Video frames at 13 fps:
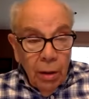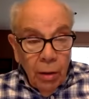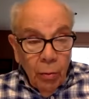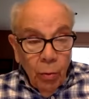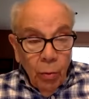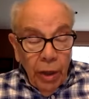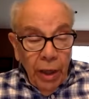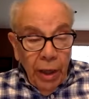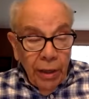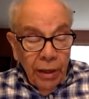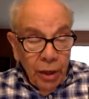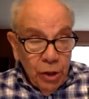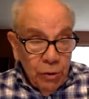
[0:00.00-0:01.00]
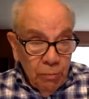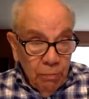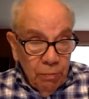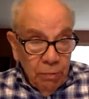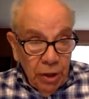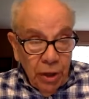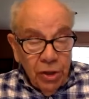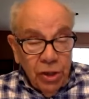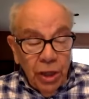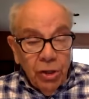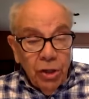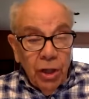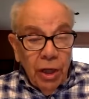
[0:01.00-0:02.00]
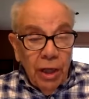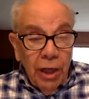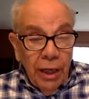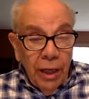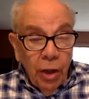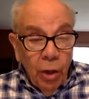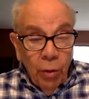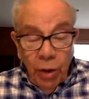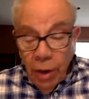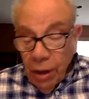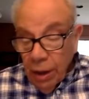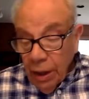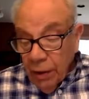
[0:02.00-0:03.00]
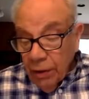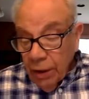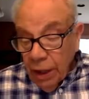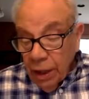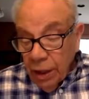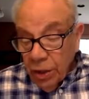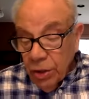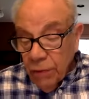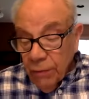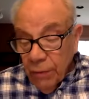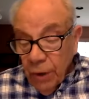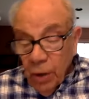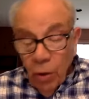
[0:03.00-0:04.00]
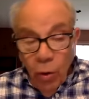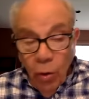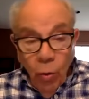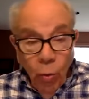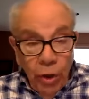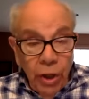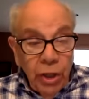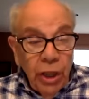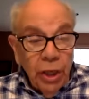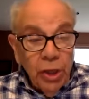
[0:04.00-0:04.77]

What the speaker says: Want to end this particular section on a high note, and that is, what do you take